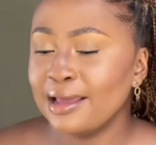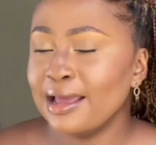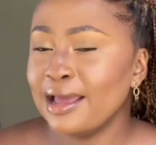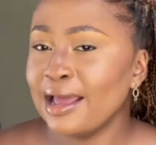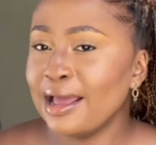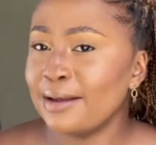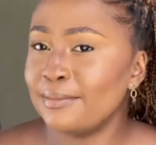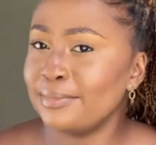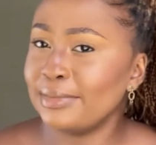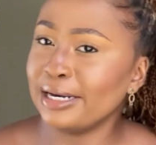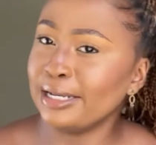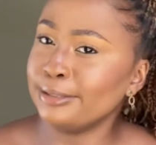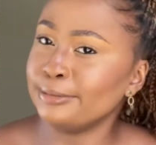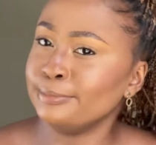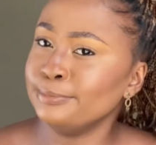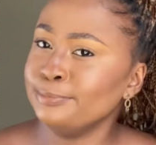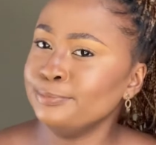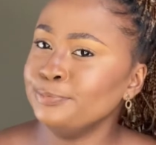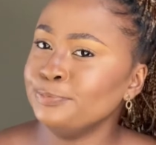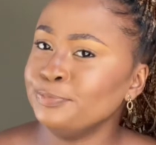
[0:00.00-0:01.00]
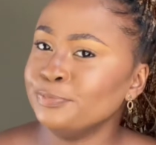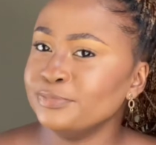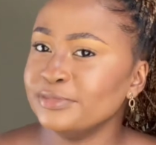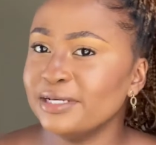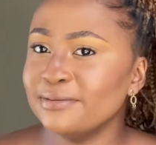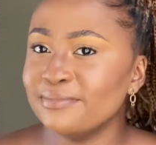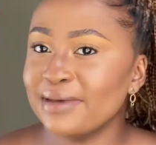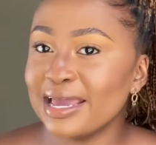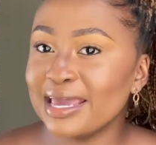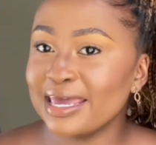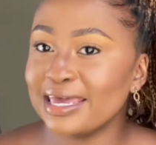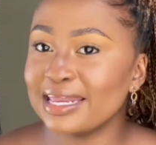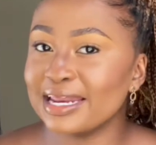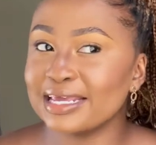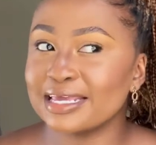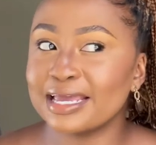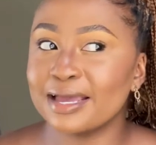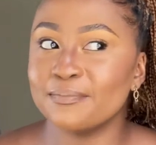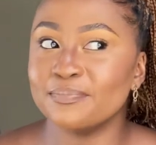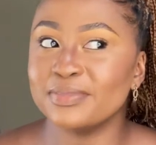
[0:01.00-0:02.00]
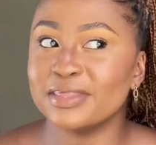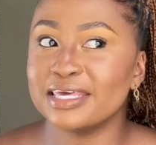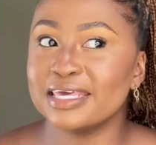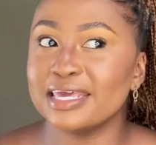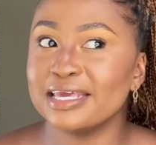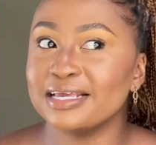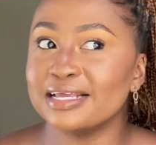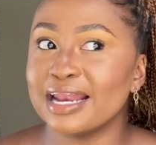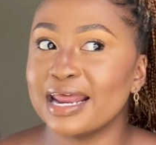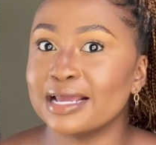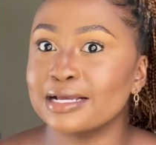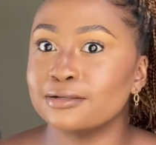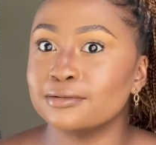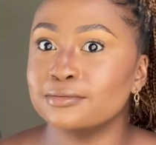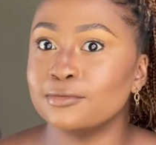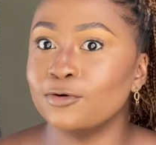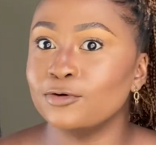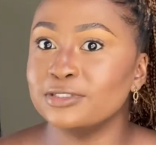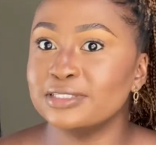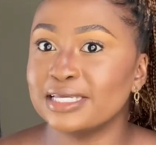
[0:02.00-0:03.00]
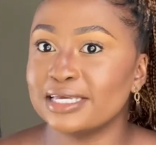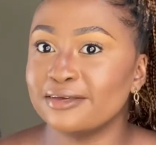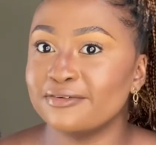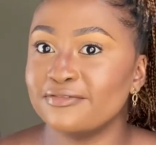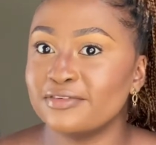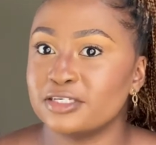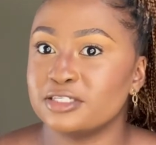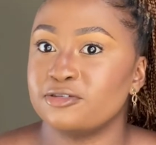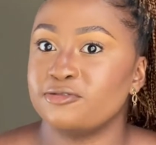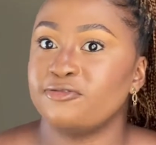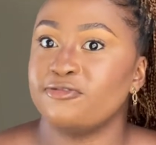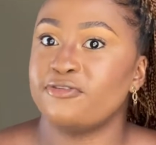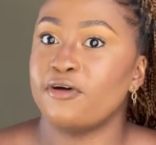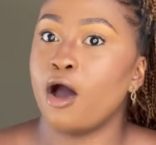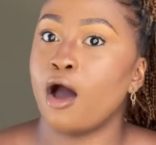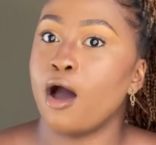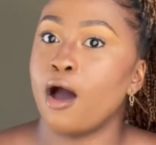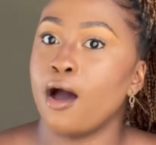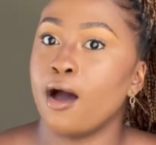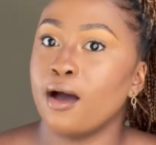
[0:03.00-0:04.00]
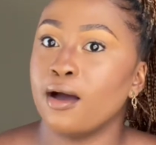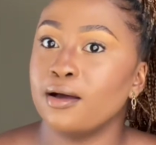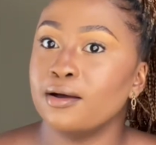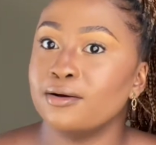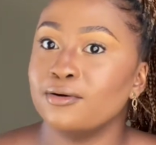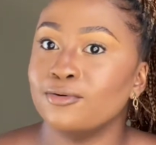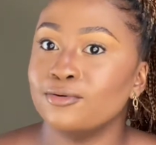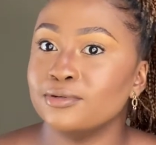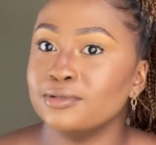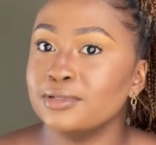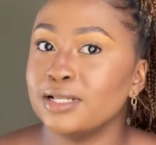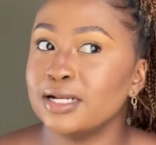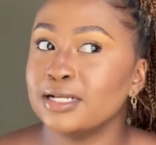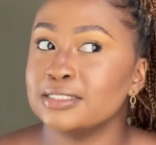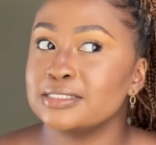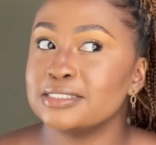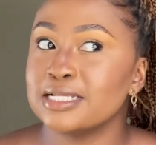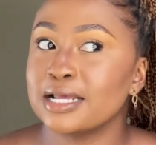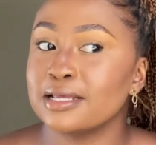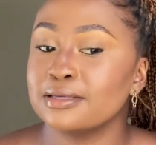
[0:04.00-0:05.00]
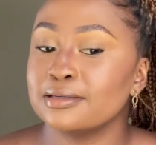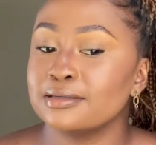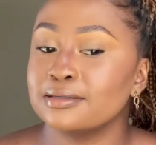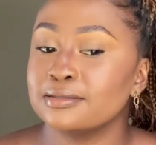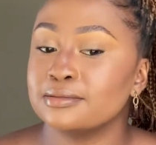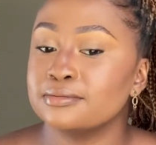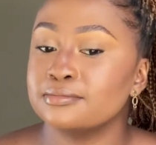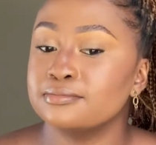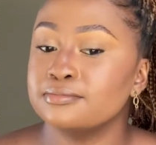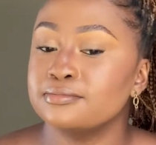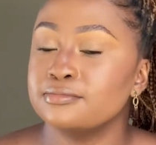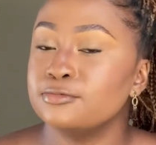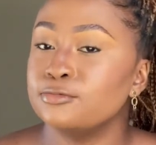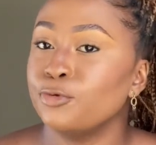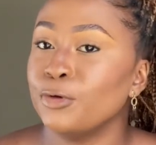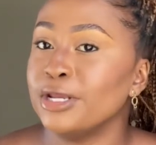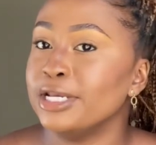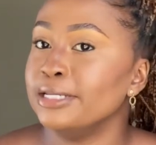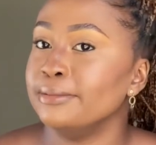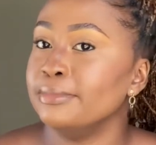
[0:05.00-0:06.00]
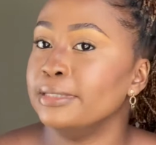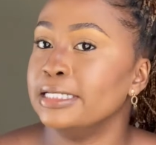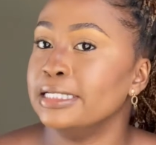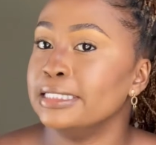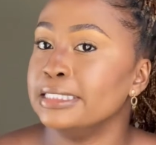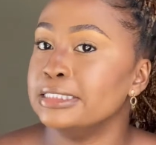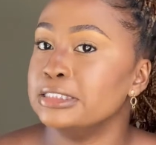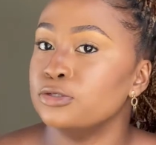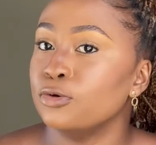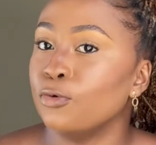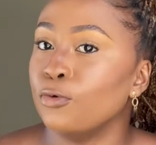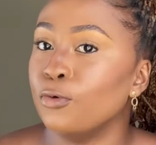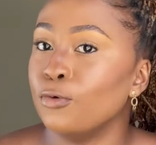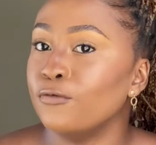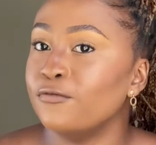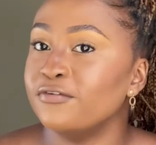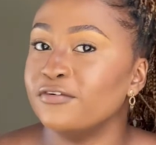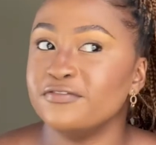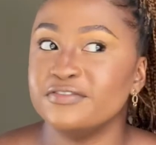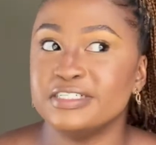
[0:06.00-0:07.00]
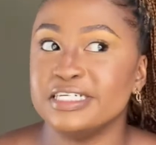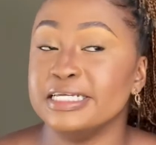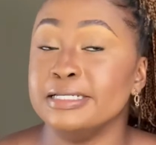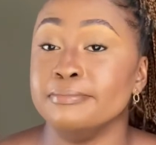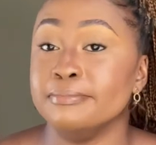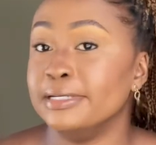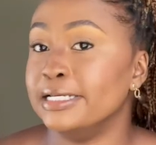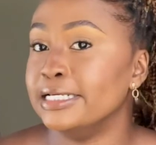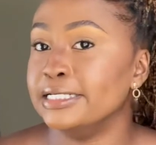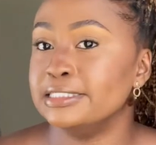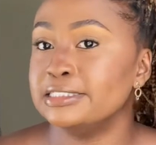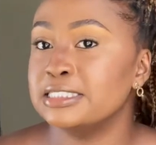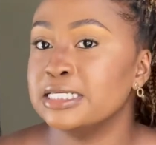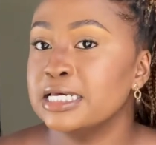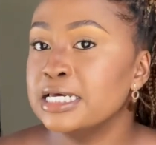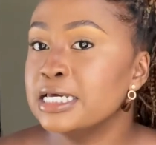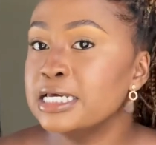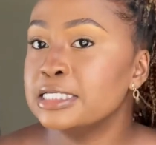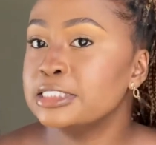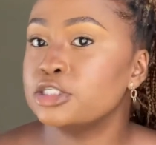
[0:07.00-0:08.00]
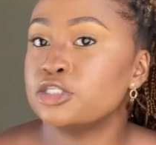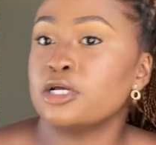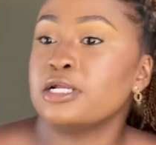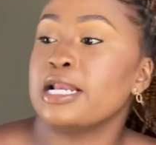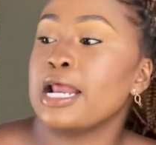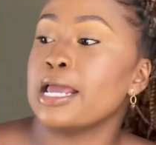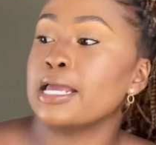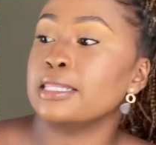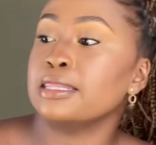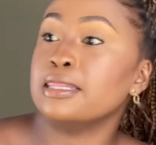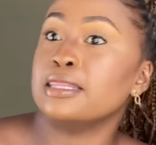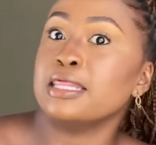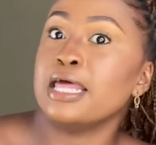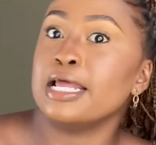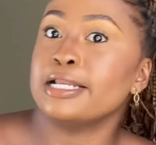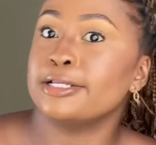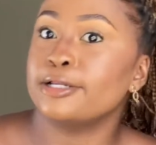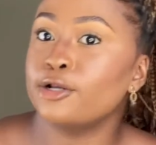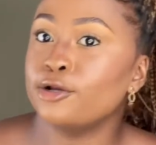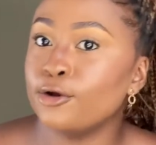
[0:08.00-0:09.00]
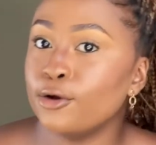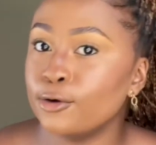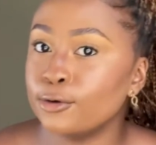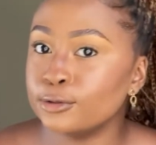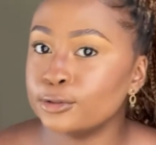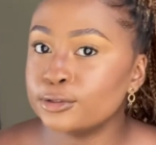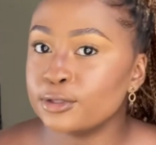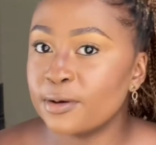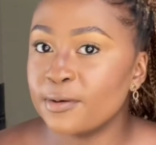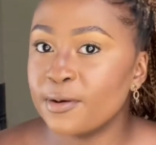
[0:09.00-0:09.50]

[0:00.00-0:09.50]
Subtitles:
I'm like, in my head, I'm thinking like Gold Reef is far. It's like 20 minutes or 15 minutes. It's not like that close.